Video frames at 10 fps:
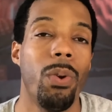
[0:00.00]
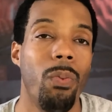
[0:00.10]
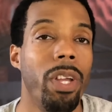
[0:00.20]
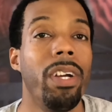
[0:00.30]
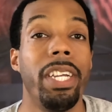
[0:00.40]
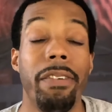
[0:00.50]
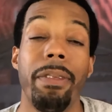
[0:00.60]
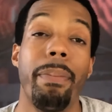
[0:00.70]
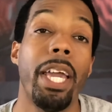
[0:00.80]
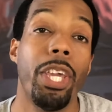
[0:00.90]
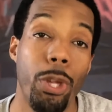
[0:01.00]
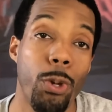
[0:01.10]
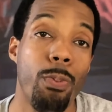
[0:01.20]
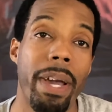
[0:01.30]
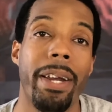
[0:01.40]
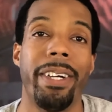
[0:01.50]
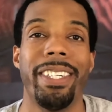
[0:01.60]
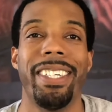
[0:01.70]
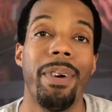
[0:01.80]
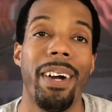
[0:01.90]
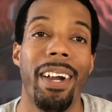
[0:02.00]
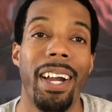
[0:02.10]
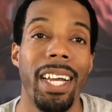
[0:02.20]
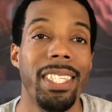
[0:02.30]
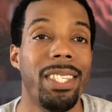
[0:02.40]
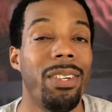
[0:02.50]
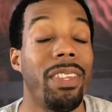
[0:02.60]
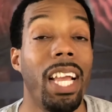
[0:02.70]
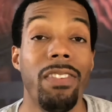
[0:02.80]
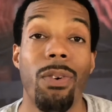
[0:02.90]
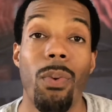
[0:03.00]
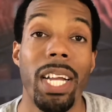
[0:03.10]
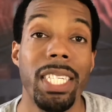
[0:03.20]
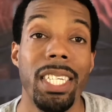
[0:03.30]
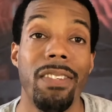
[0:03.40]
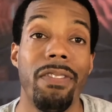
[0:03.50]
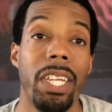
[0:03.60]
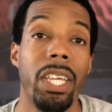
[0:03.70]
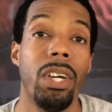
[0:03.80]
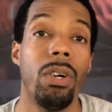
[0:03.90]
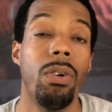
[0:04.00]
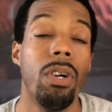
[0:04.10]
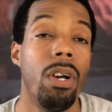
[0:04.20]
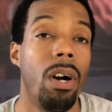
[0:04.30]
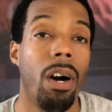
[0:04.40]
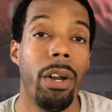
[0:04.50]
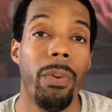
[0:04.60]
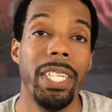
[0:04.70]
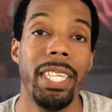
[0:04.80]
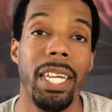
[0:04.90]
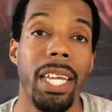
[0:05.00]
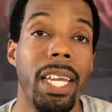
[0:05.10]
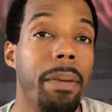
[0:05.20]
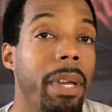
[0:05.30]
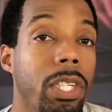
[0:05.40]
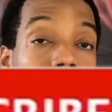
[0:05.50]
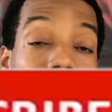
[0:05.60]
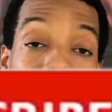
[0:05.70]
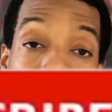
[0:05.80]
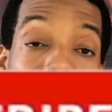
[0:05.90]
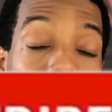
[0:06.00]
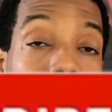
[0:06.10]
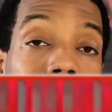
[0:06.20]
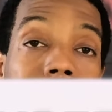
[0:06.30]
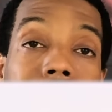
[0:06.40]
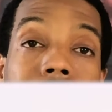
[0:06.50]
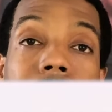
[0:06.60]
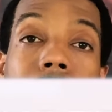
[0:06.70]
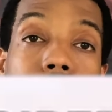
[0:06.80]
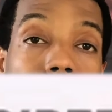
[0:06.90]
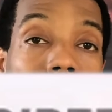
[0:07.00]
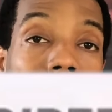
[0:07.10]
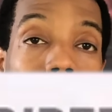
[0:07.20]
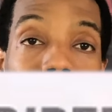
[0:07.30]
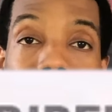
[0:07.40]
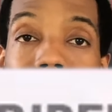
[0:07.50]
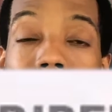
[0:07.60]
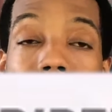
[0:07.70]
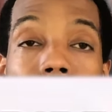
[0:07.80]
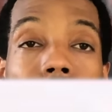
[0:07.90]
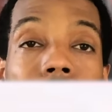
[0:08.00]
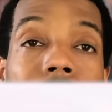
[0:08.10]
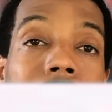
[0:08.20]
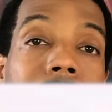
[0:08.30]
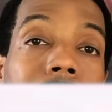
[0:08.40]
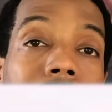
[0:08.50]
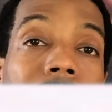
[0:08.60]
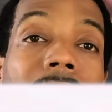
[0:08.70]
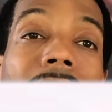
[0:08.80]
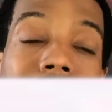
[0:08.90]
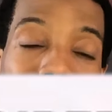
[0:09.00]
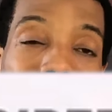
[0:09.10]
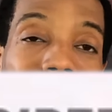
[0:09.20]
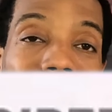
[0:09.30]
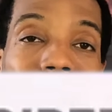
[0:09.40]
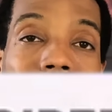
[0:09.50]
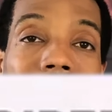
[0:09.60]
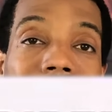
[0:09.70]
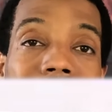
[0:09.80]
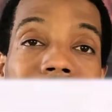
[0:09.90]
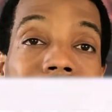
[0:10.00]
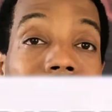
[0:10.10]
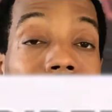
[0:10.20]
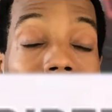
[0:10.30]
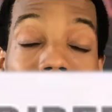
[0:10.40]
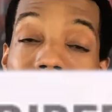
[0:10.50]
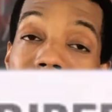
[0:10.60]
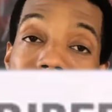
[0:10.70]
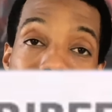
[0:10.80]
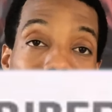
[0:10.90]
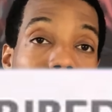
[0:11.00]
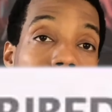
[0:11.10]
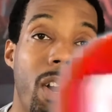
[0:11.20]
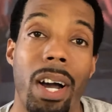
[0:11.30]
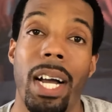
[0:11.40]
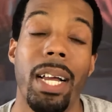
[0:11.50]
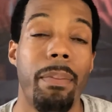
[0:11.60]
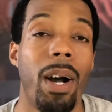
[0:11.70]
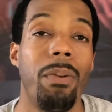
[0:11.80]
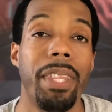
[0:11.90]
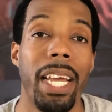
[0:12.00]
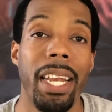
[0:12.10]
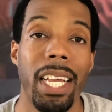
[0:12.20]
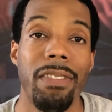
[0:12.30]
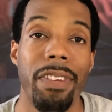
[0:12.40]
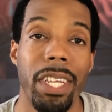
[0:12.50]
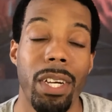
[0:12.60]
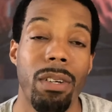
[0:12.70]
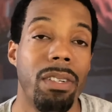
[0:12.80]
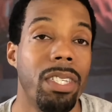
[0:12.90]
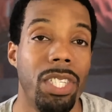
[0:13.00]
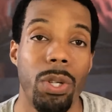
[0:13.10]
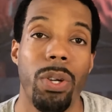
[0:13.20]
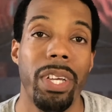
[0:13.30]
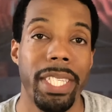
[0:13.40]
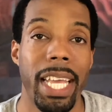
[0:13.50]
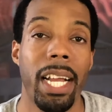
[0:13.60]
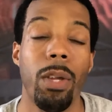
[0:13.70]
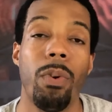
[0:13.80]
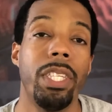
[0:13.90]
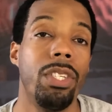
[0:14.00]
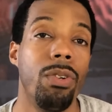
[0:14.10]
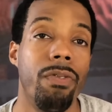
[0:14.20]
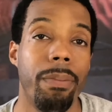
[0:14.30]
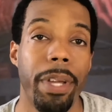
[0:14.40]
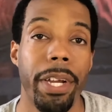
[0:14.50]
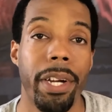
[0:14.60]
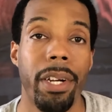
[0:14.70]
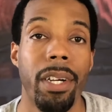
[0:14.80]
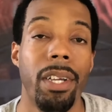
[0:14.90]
we're gonna definitely make you better. All right, so thanks for watching this video all the way to the end. Make sure you hit the like button and subscribe if you're not already. I thank you for watching, and tomorrow I'll come out with that next video showing you exactly what to do from here,